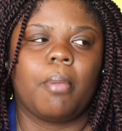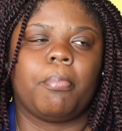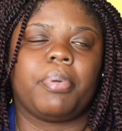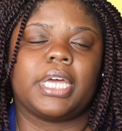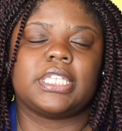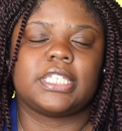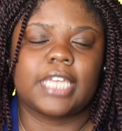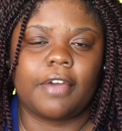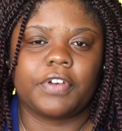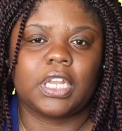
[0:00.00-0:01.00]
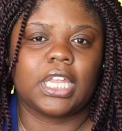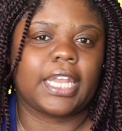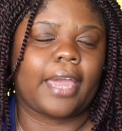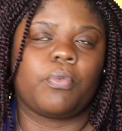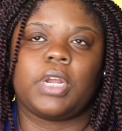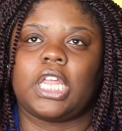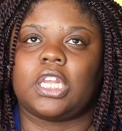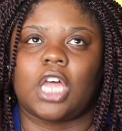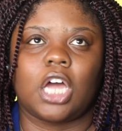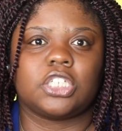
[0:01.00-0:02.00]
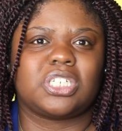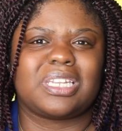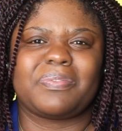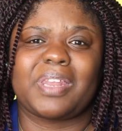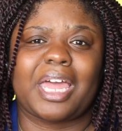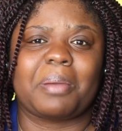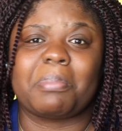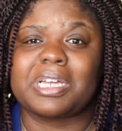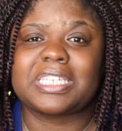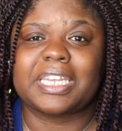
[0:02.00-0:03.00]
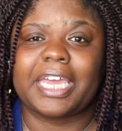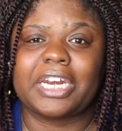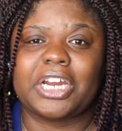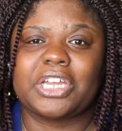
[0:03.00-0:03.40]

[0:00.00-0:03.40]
but definitely like when it launched and even like months later,